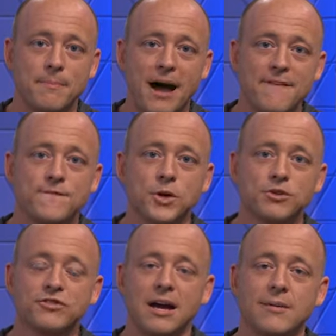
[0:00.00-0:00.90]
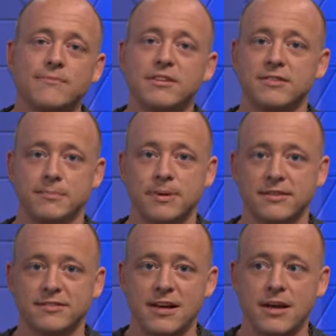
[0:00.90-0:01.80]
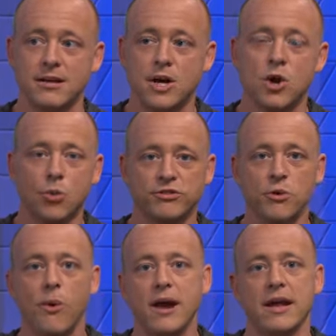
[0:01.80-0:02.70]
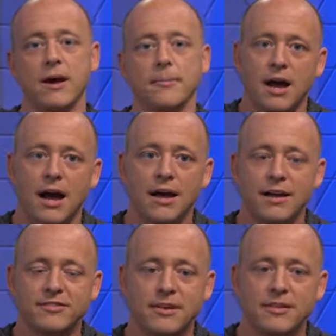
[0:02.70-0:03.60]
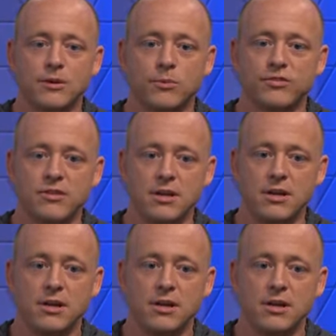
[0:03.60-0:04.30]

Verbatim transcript: my first time visiting Penn State was a whiteout. I said it was the